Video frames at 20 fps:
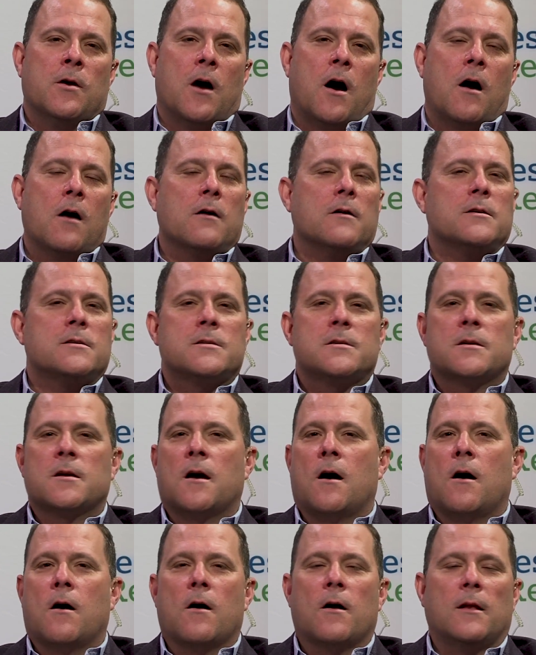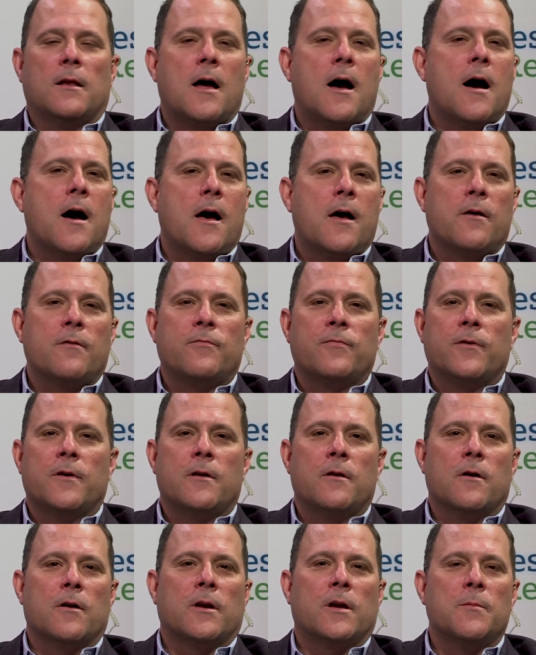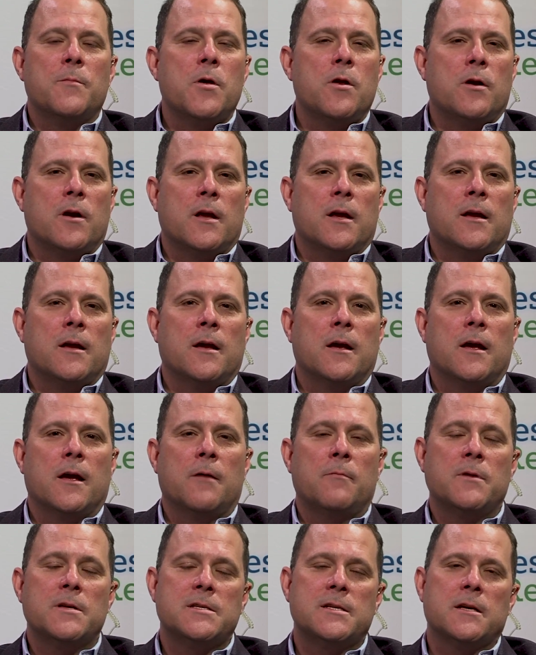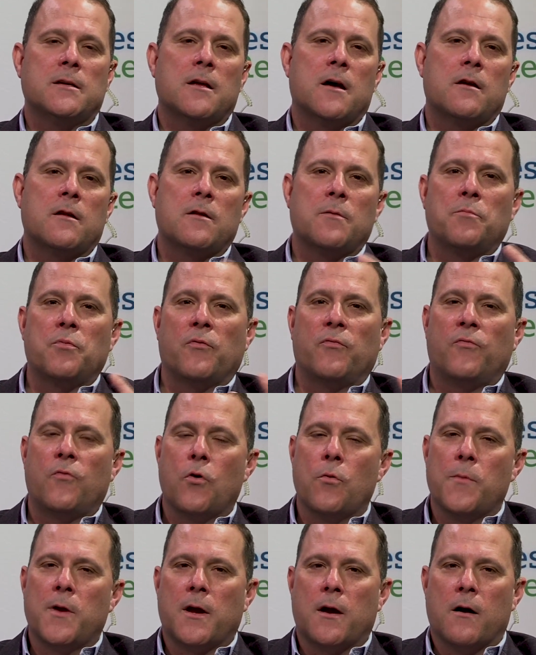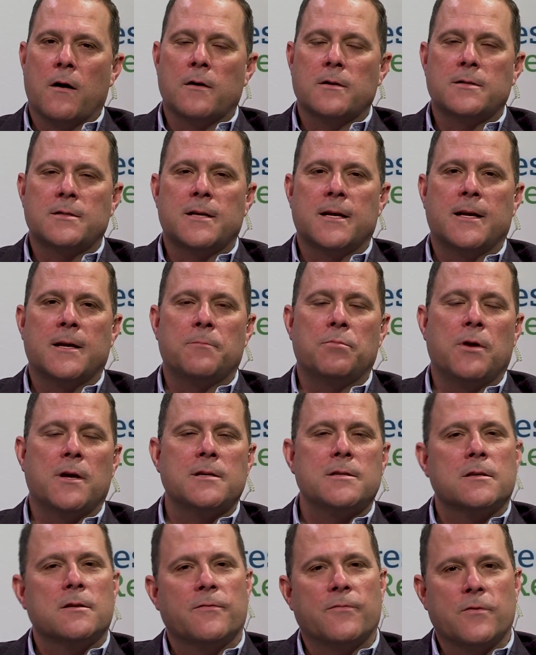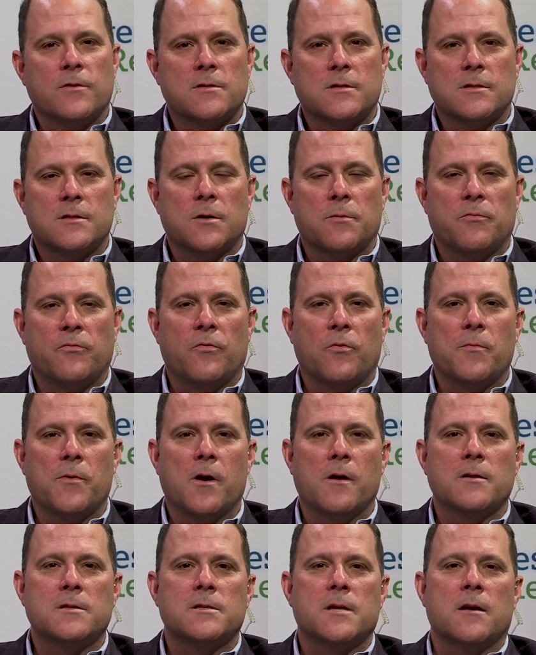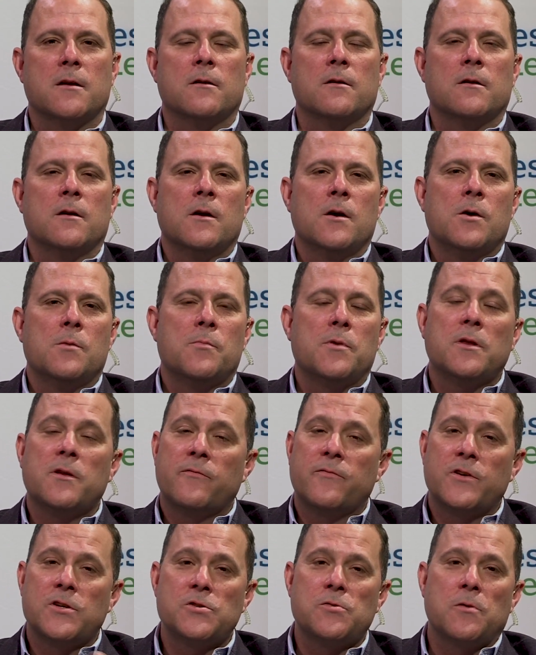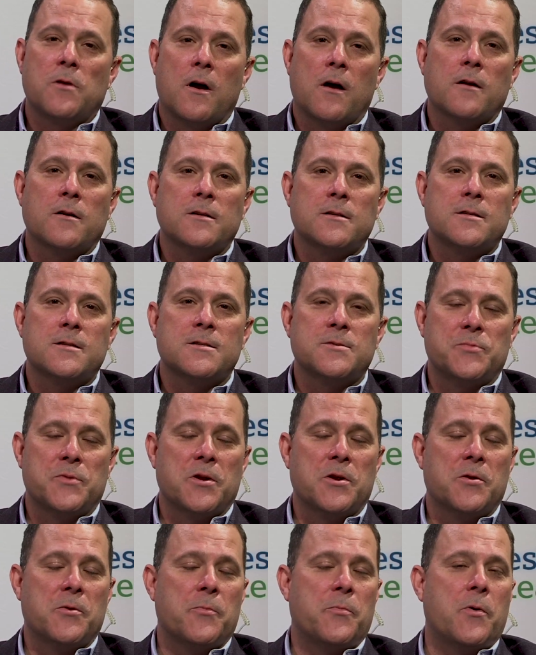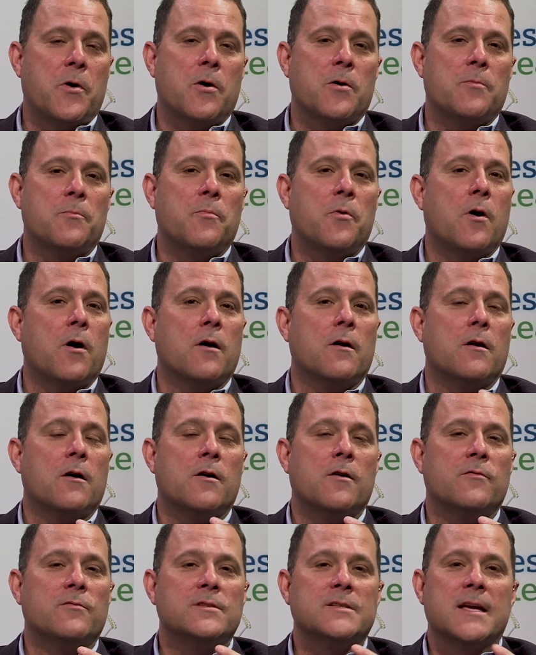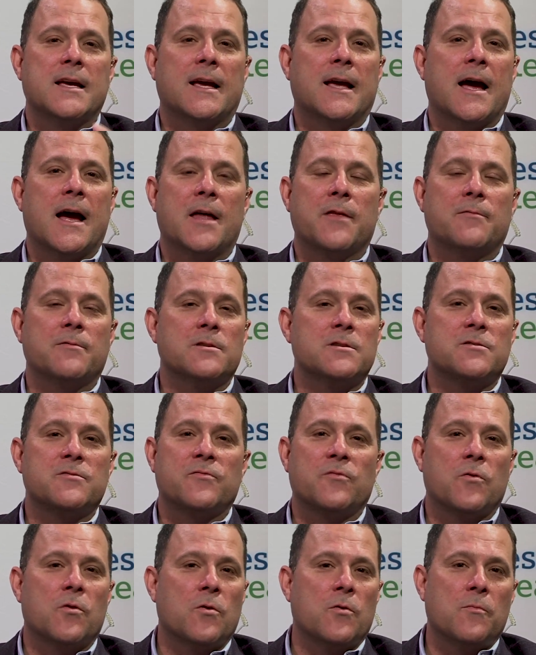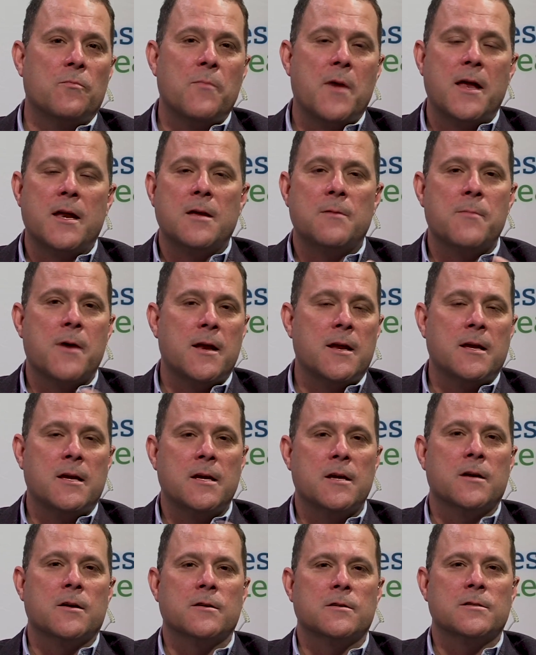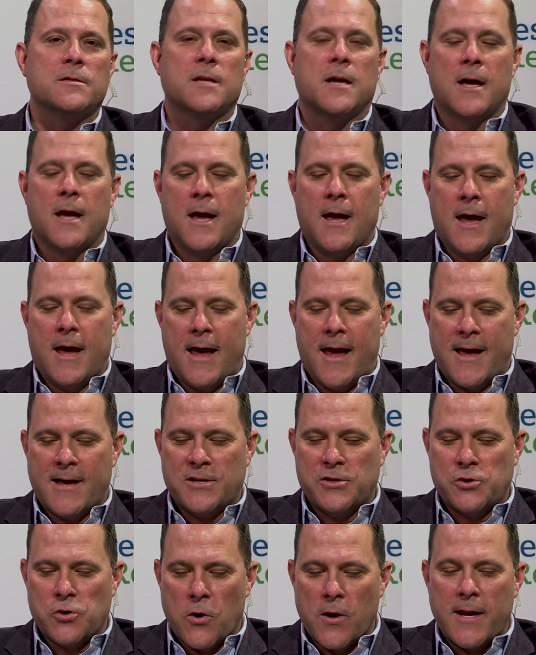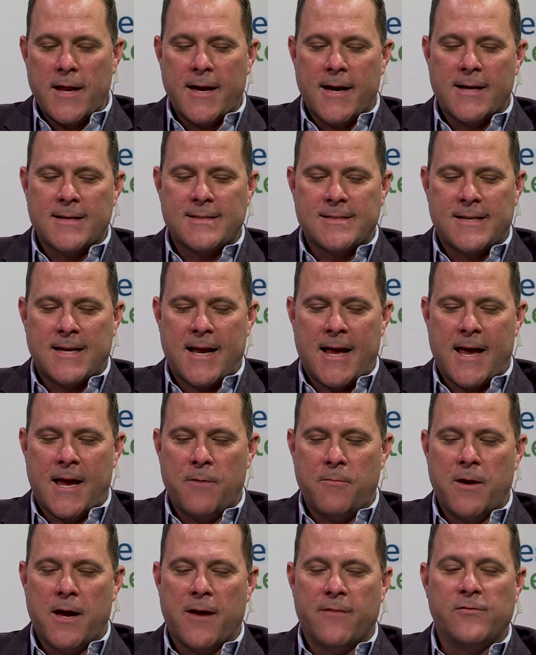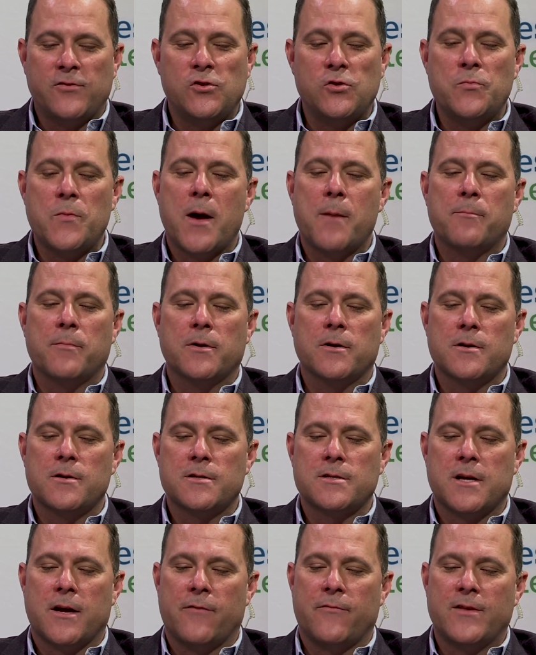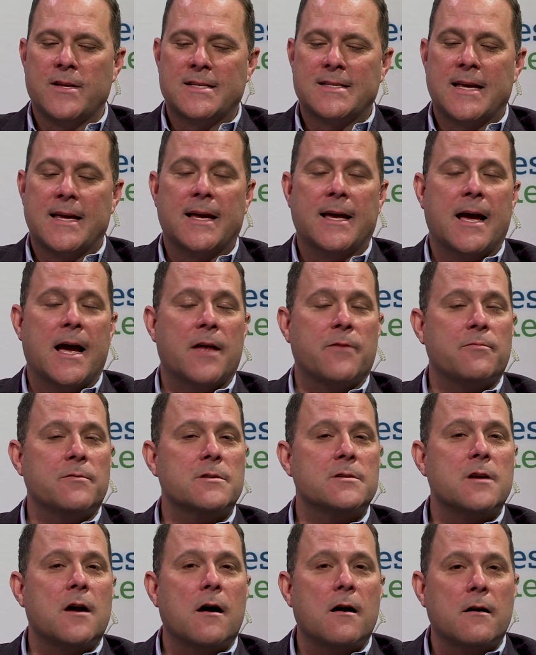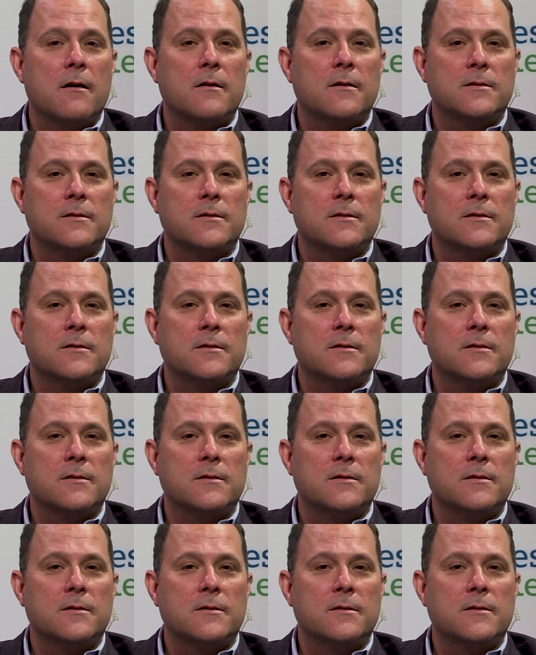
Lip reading: arts are alive in our community, and we see a lot of the performing arts taking place at the First Ontario Performing Arts Centre, but the visual arts has been an important part of St. Catharines for many, many years. And joining us today, we have two members of the St. Catharines Art